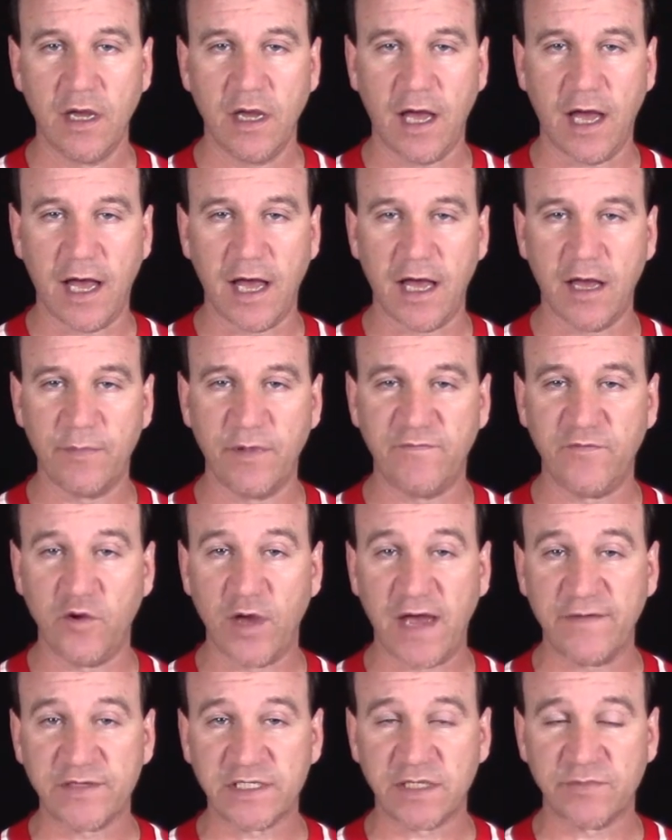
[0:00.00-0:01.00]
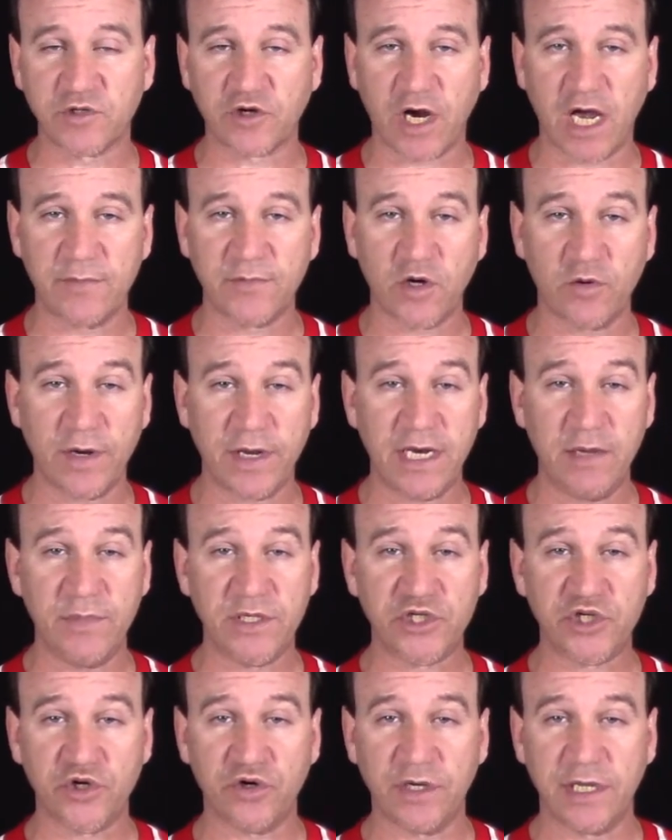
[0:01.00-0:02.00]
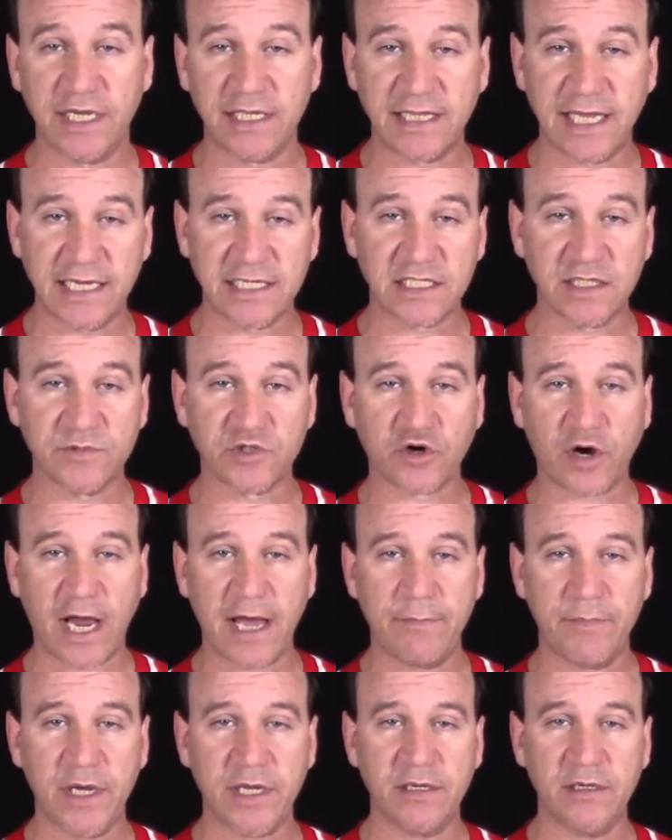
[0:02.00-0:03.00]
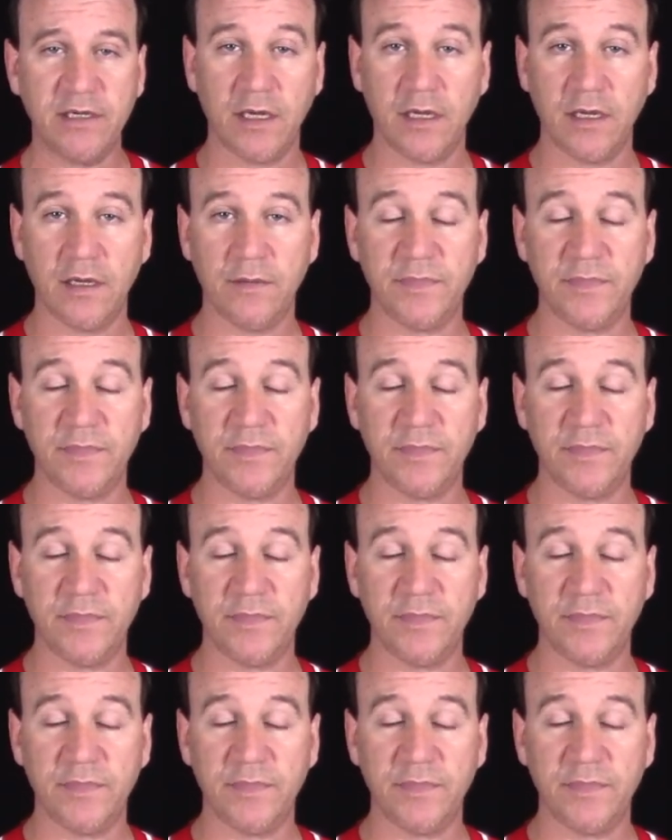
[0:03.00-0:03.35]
If you haven't subscribed already, be sure and hit that subscribe button.